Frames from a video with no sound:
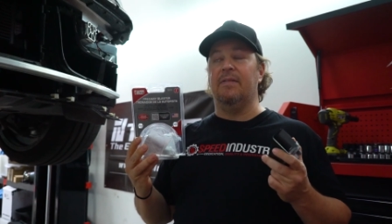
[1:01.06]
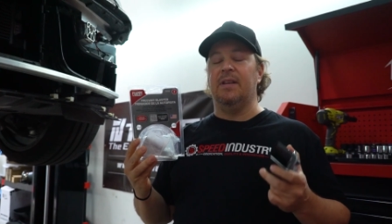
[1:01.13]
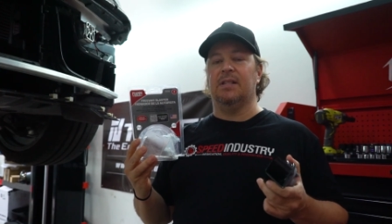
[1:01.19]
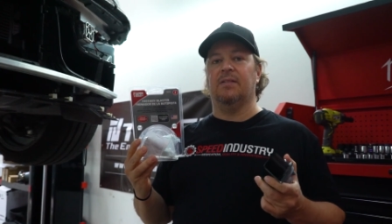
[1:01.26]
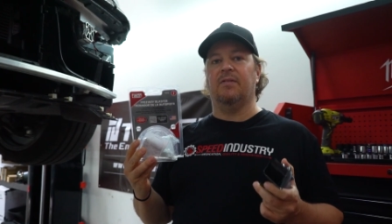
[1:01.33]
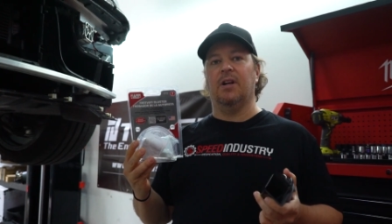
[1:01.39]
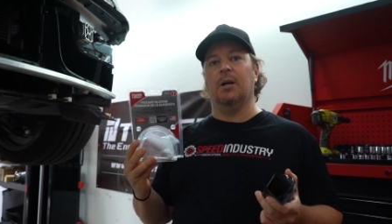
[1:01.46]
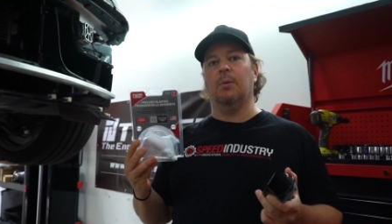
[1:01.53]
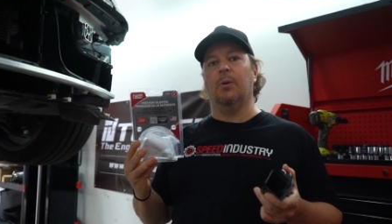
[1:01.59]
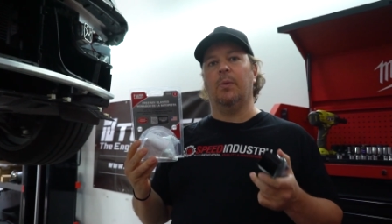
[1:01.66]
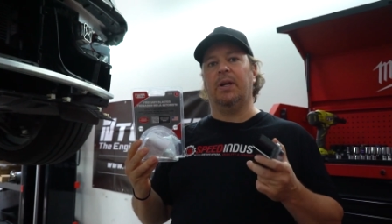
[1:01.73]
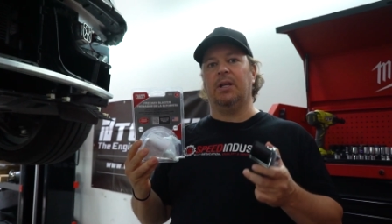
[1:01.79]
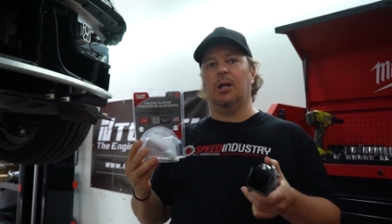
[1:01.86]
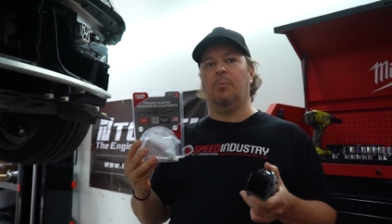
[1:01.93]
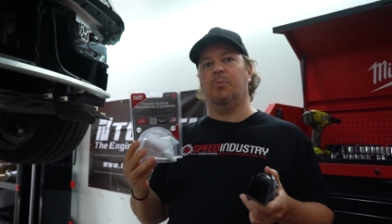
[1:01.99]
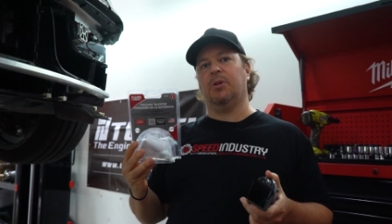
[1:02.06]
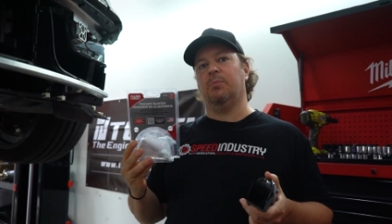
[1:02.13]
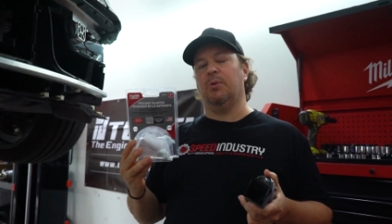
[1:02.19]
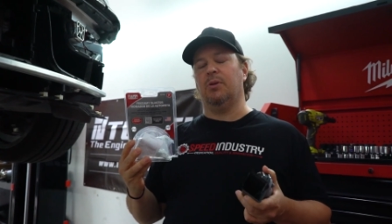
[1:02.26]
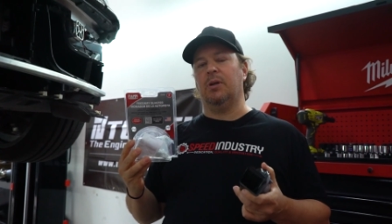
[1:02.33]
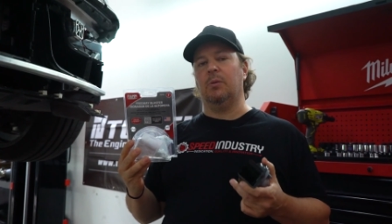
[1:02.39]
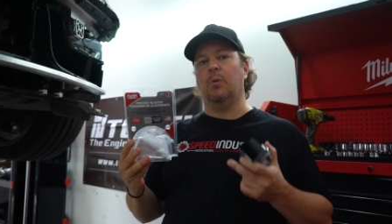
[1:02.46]
of these available and we can help the
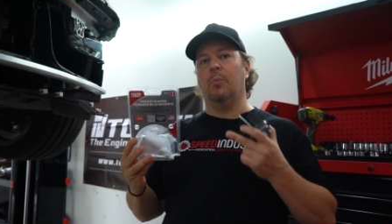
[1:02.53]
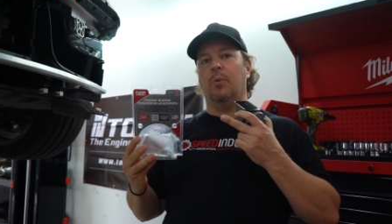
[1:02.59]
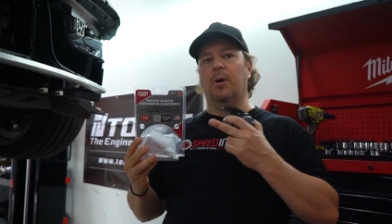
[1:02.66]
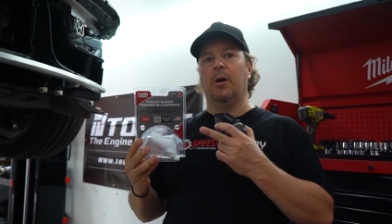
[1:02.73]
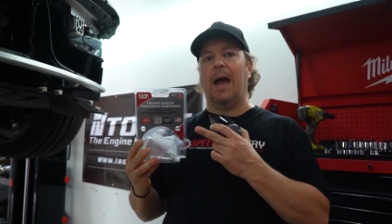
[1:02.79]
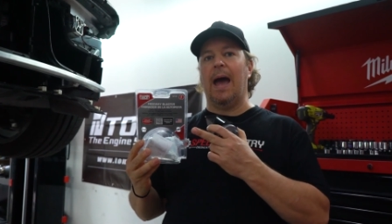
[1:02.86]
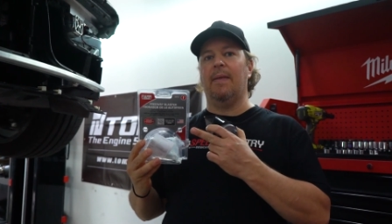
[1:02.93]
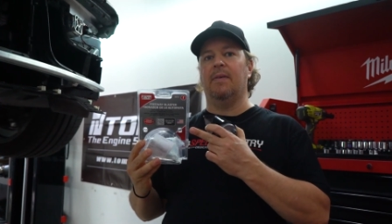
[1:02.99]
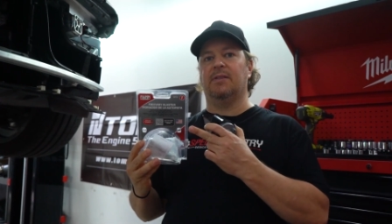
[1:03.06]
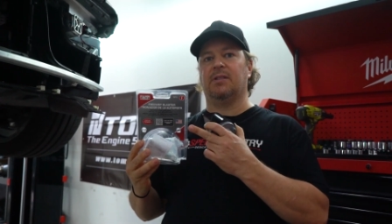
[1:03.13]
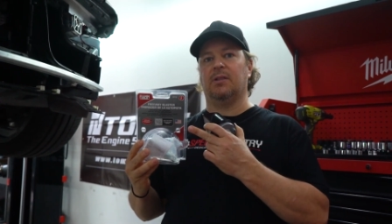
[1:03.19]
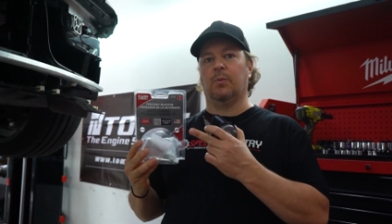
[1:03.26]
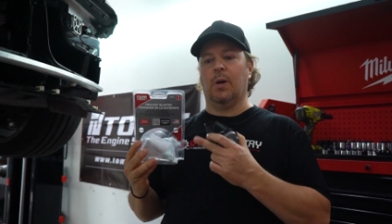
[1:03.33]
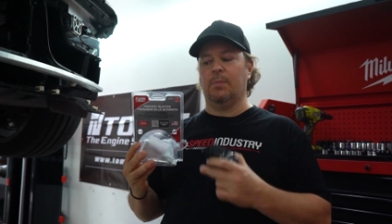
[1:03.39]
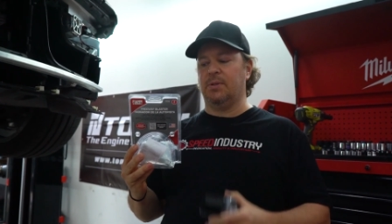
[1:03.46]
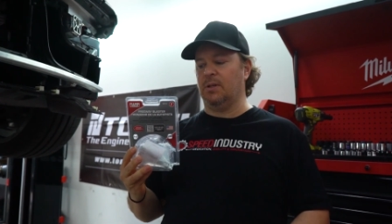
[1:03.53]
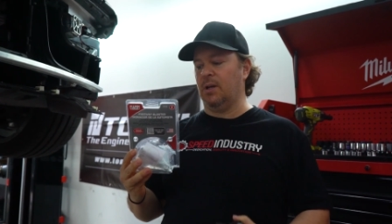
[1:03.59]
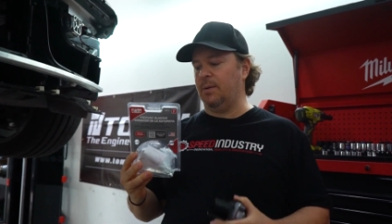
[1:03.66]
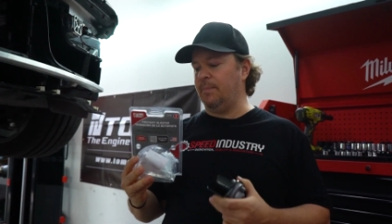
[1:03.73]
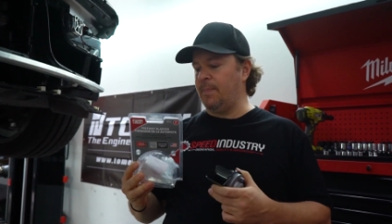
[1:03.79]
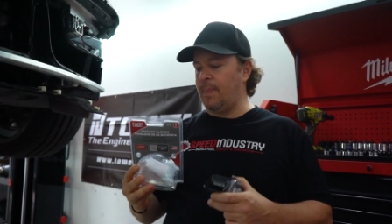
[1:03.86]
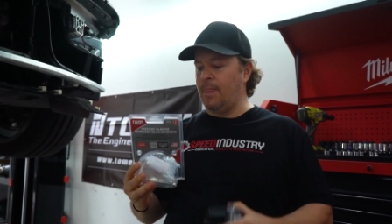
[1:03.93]
community, we'll add this to the
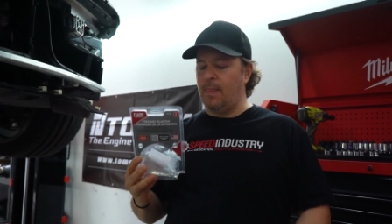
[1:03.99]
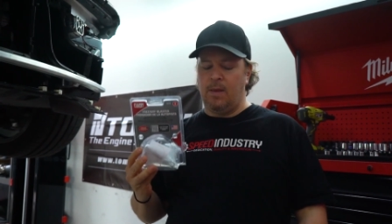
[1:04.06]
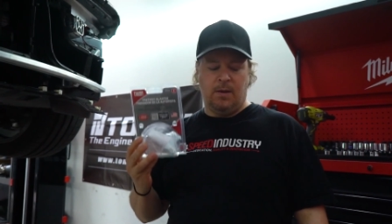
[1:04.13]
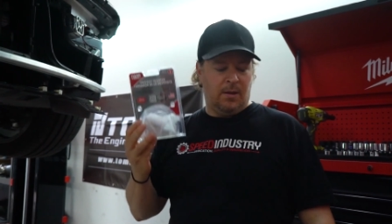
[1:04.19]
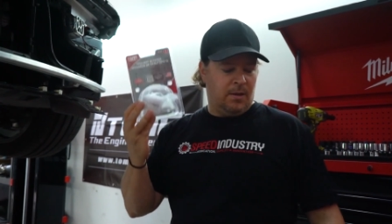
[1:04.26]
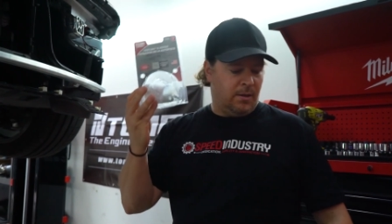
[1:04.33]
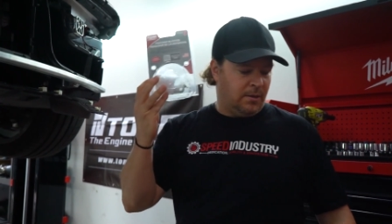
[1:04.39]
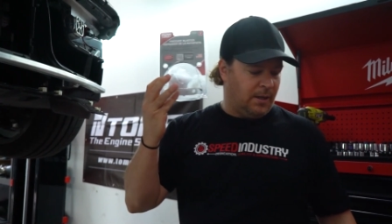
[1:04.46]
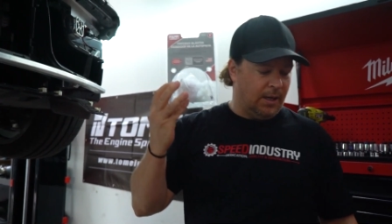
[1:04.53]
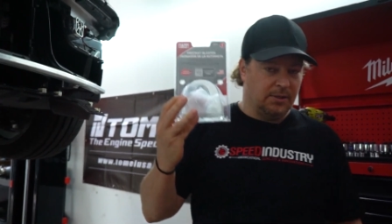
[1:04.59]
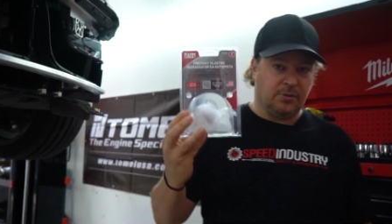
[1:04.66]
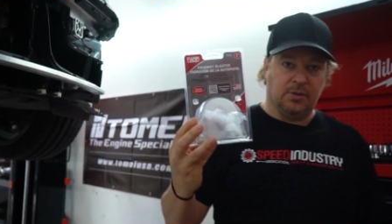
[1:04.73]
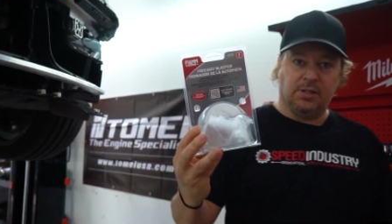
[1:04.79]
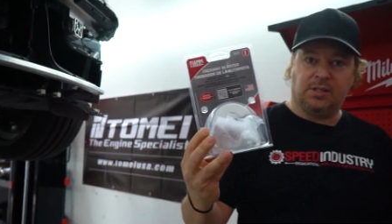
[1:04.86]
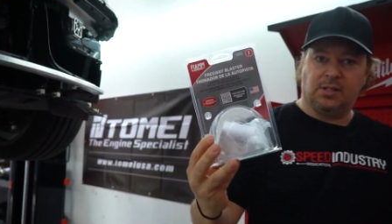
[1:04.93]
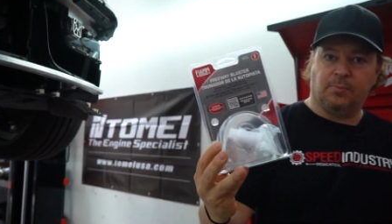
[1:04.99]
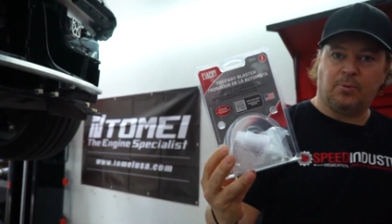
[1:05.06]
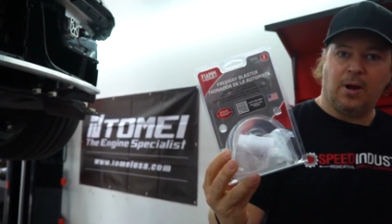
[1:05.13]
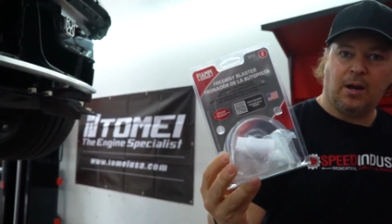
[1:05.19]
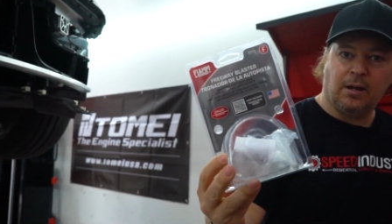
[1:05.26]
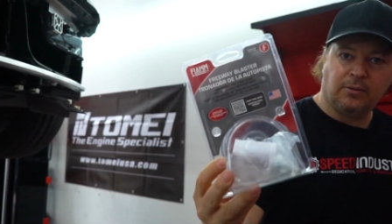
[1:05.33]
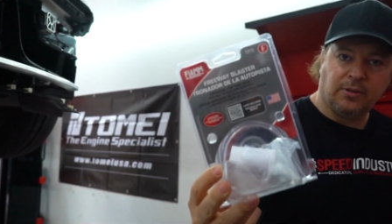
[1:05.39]
website. Okay, so this is the
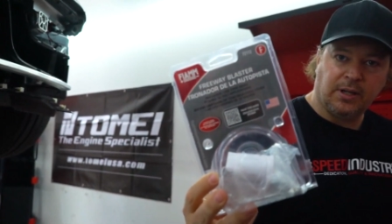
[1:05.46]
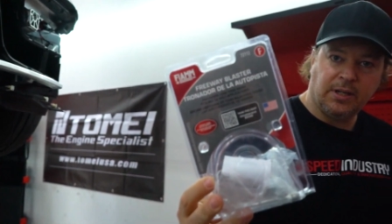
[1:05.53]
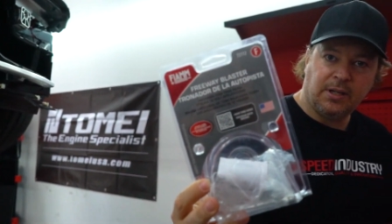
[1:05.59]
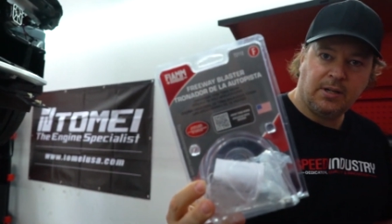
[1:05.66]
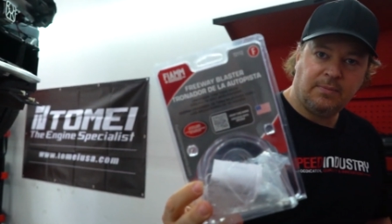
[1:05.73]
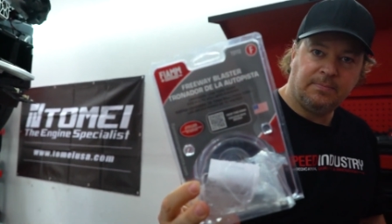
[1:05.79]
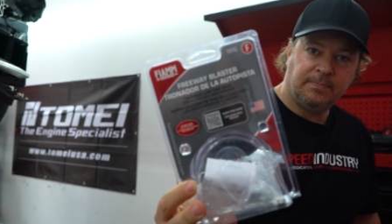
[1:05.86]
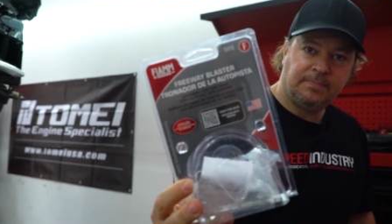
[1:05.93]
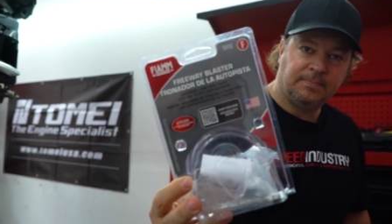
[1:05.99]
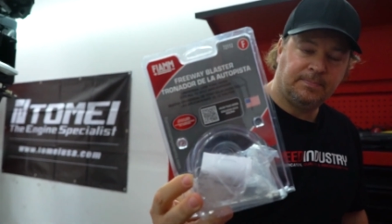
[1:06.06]
product right here.